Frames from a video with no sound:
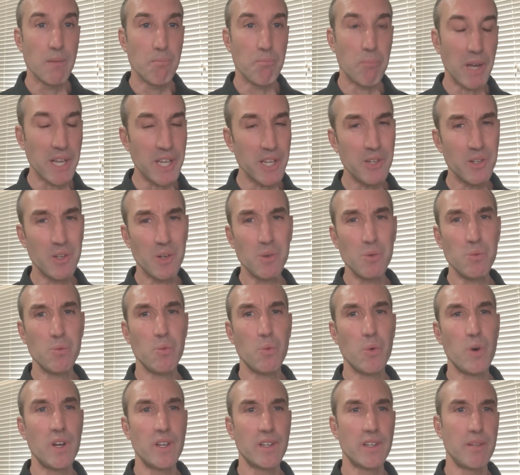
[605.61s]
but you don't
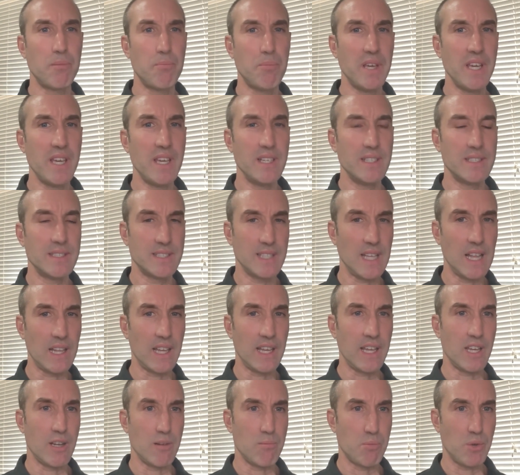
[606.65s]
want to be
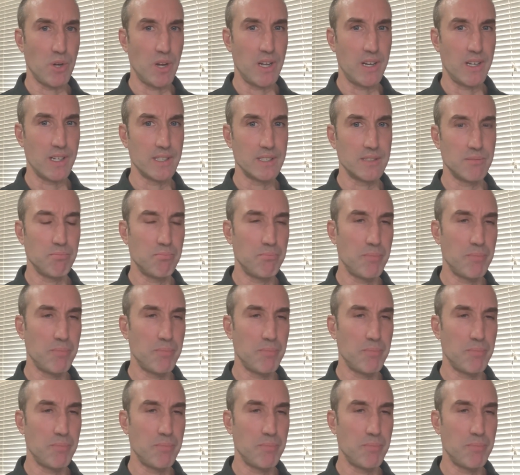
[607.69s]
selling your products.